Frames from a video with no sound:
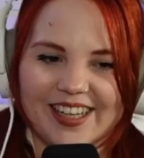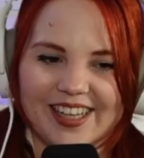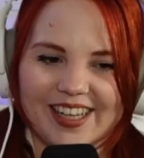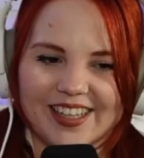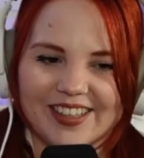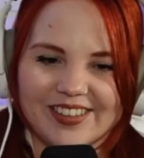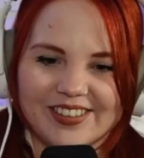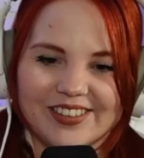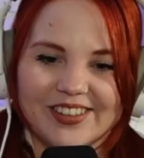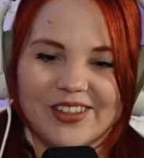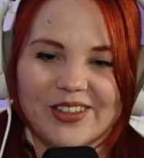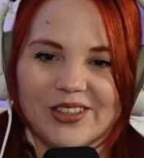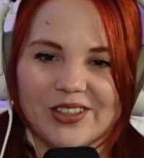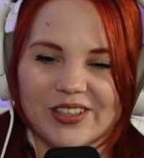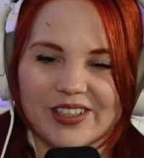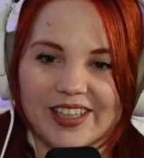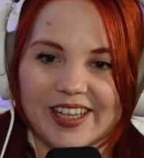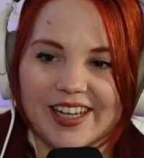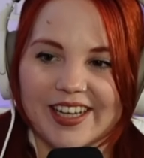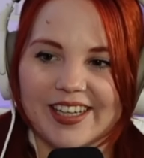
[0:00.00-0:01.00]
I don't
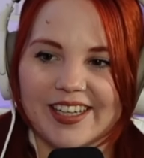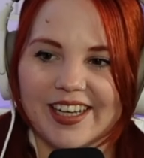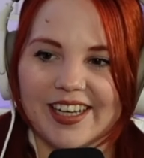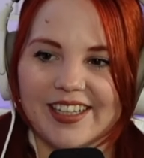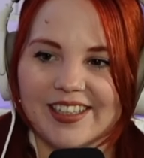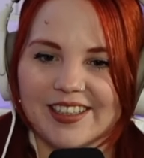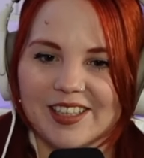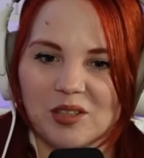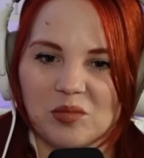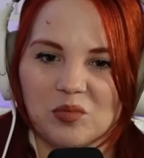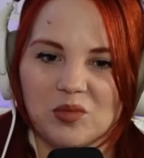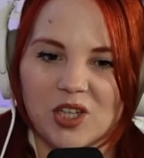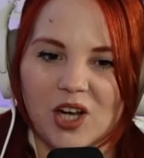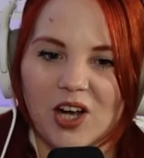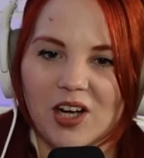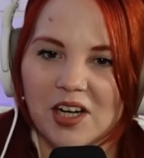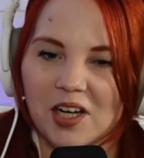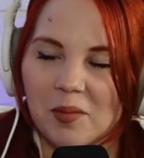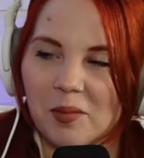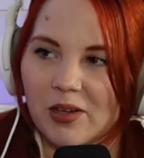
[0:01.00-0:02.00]
know. Like get them
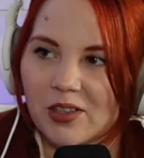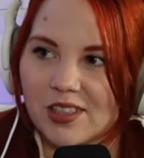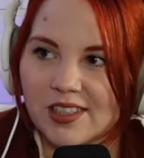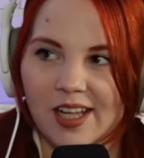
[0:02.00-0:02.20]
talking about